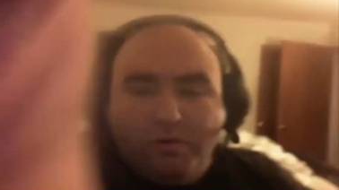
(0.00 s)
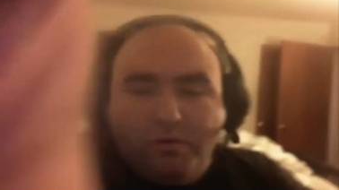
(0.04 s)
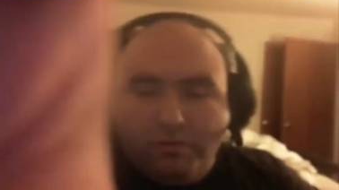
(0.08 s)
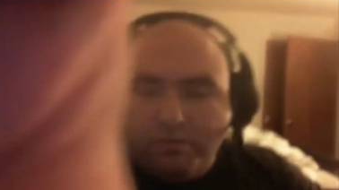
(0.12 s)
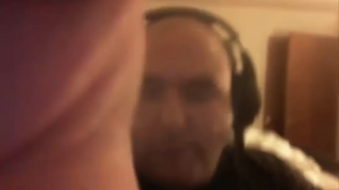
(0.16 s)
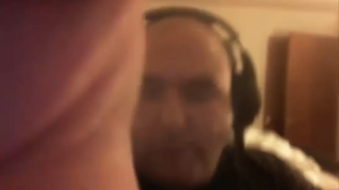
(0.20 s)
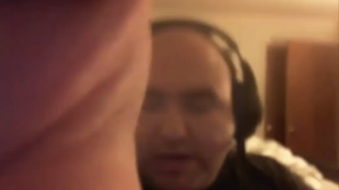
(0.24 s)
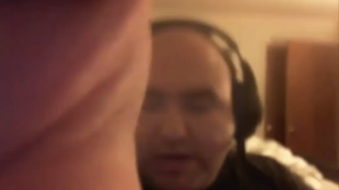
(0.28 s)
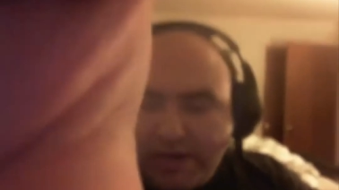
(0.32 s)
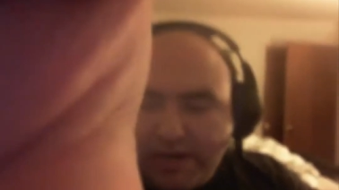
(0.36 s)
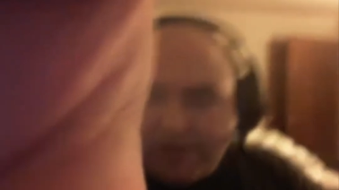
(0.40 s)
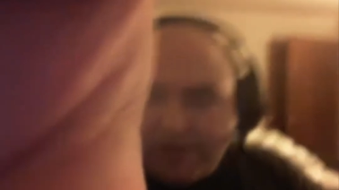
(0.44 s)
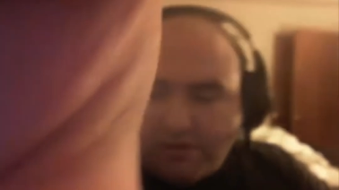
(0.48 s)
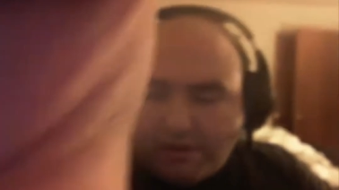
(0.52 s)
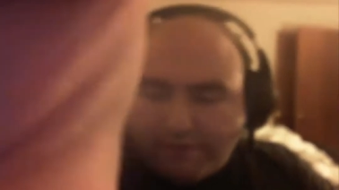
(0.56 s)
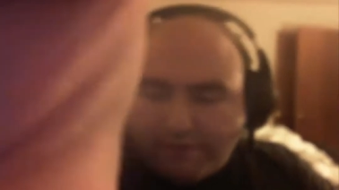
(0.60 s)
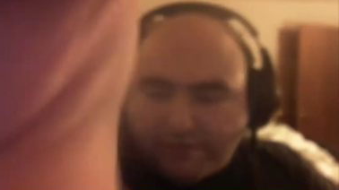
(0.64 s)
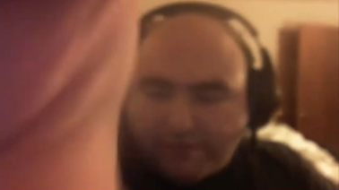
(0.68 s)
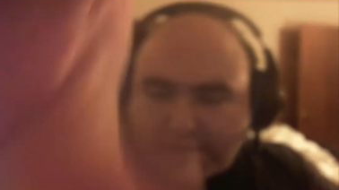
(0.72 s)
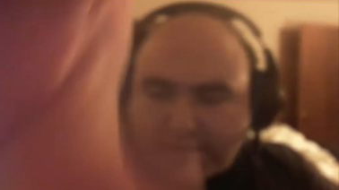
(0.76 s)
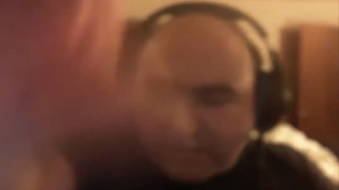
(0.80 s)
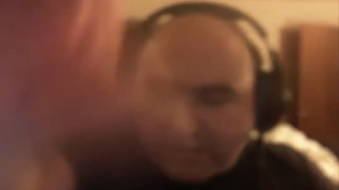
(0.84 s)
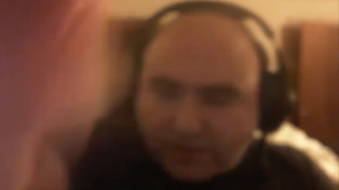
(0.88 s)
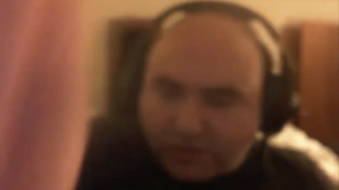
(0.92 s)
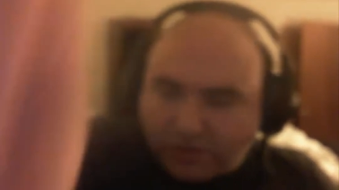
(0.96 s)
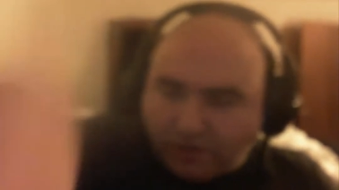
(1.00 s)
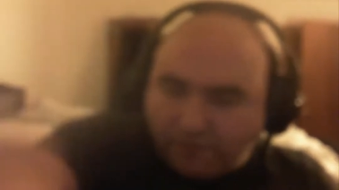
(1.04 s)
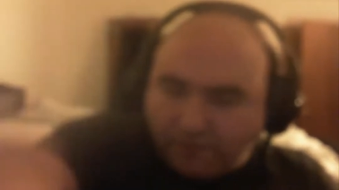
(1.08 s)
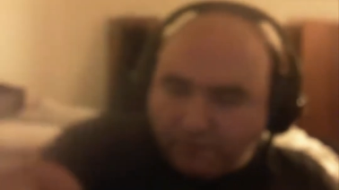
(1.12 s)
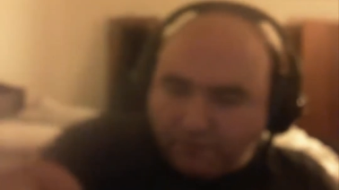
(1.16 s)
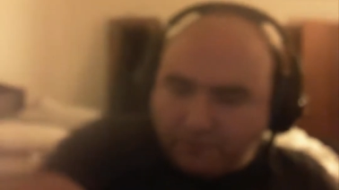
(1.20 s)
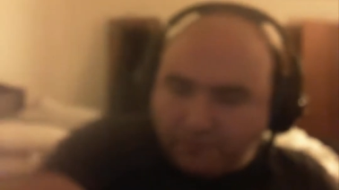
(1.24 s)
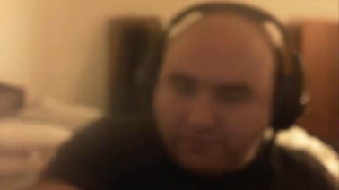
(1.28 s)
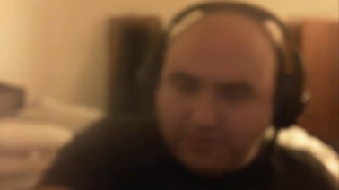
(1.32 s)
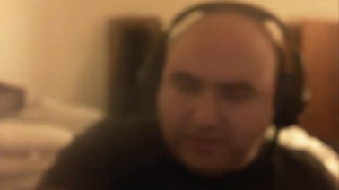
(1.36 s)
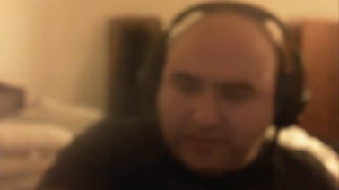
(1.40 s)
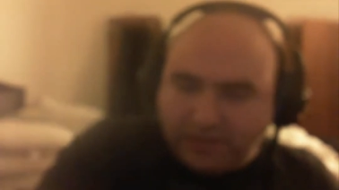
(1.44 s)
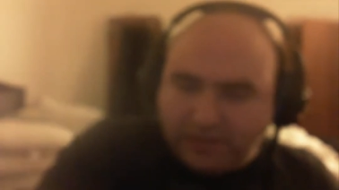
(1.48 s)
Oh, wait, no, I forgot to show
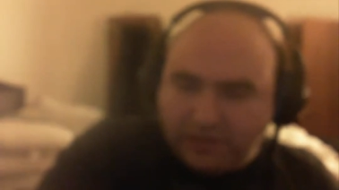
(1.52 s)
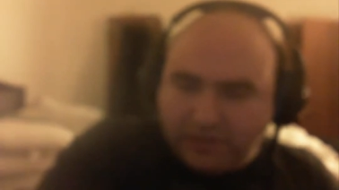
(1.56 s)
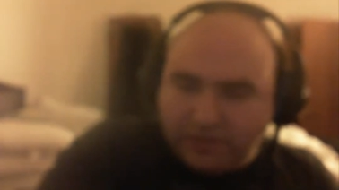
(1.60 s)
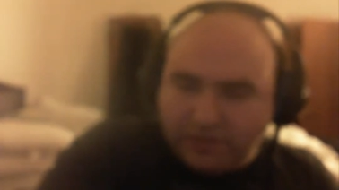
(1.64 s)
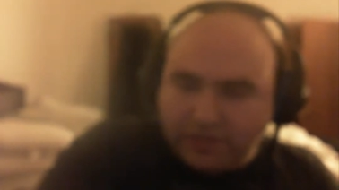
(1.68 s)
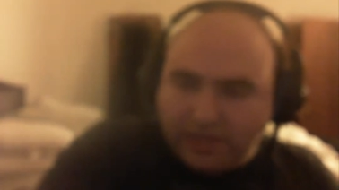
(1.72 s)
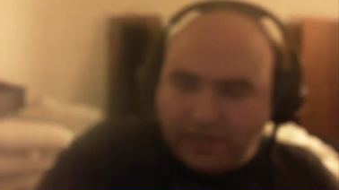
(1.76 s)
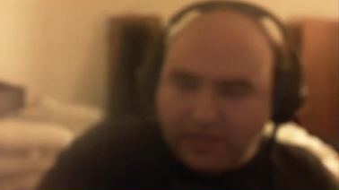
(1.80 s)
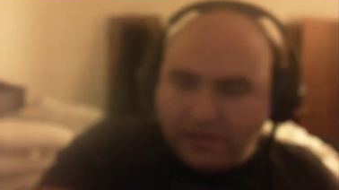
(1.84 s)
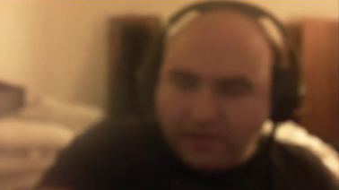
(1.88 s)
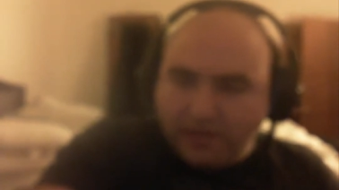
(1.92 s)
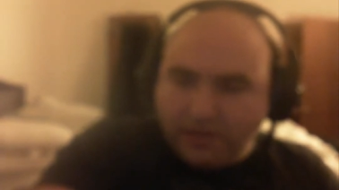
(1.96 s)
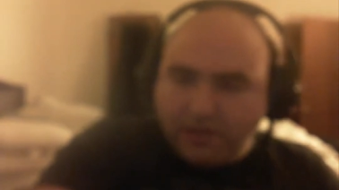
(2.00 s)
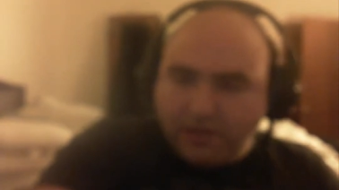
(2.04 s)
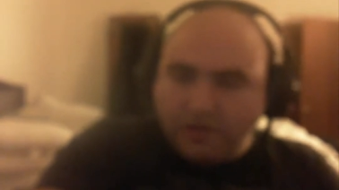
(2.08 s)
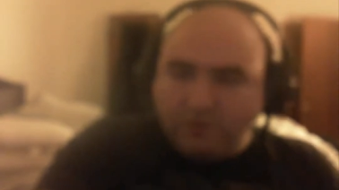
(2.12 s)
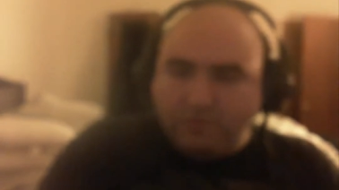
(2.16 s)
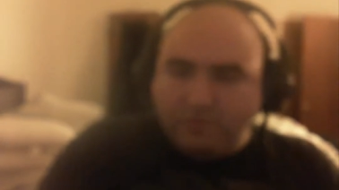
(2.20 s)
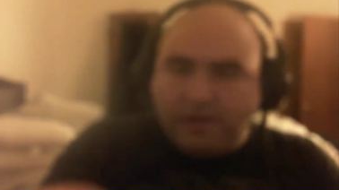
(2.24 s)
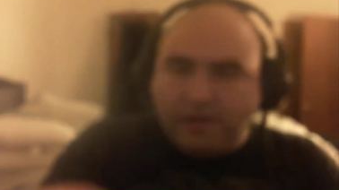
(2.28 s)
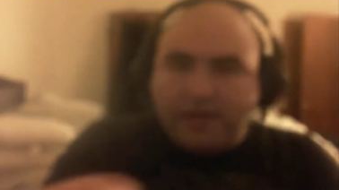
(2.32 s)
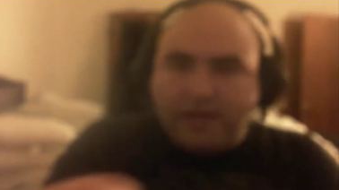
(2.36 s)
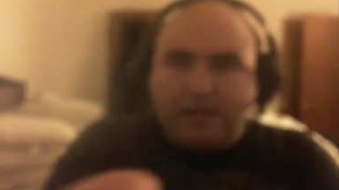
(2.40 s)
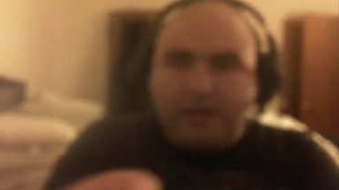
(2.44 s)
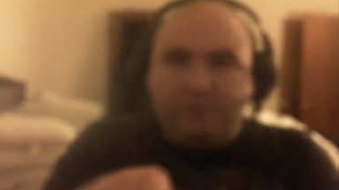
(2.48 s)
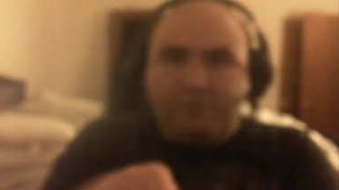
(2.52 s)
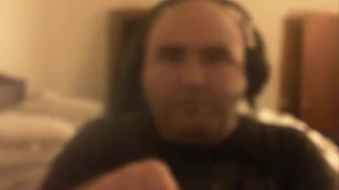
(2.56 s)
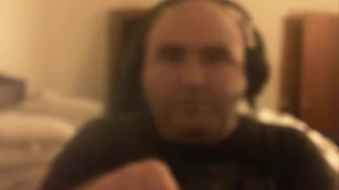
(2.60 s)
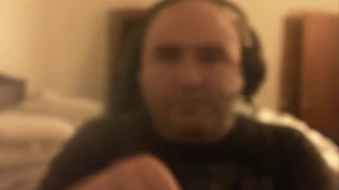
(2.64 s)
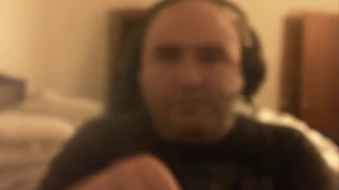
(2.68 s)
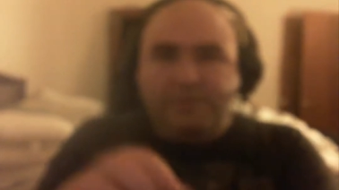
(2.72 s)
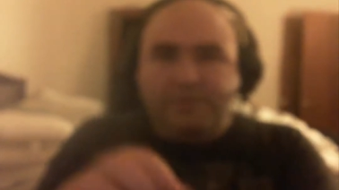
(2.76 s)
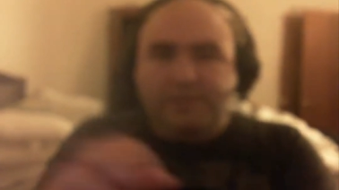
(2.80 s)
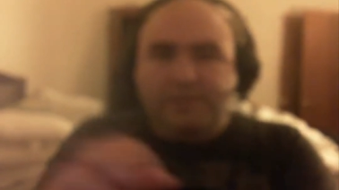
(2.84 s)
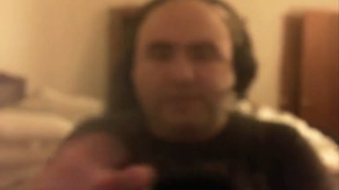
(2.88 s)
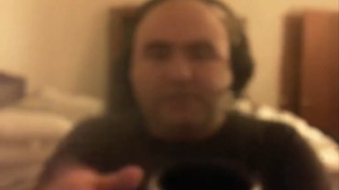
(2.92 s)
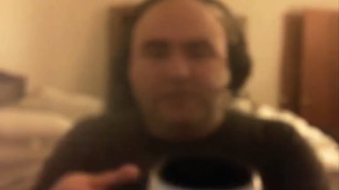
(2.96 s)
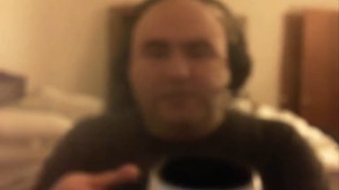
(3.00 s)
off one more thing. Shit. Wait, one
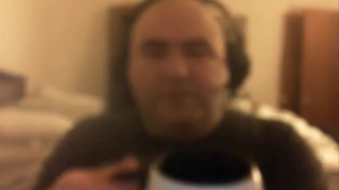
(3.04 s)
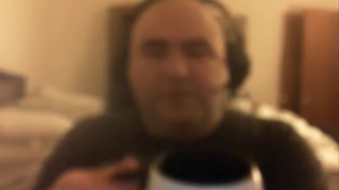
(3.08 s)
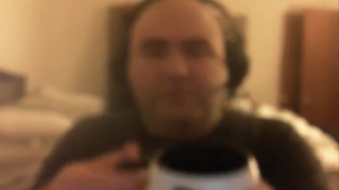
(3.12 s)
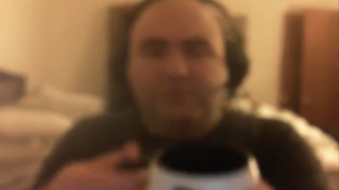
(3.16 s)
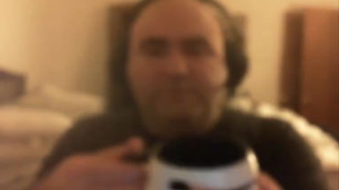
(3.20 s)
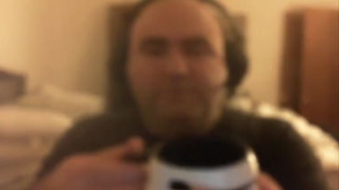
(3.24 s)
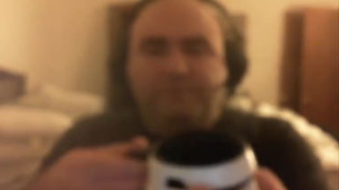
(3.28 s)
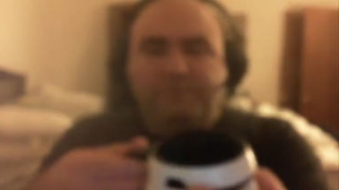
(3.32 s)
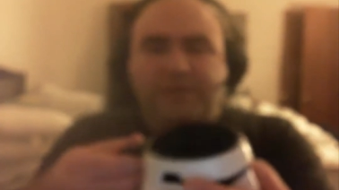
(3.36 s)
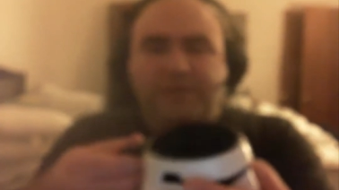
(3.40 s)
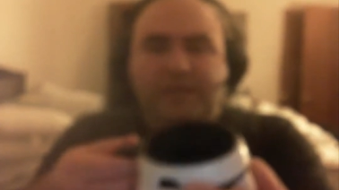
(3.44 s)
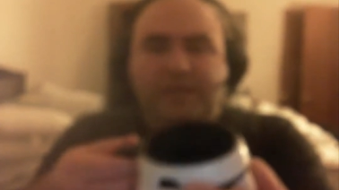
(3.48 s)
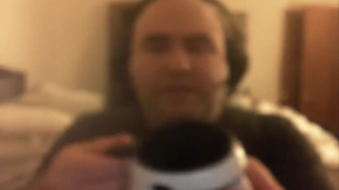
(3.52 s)
more thing, too.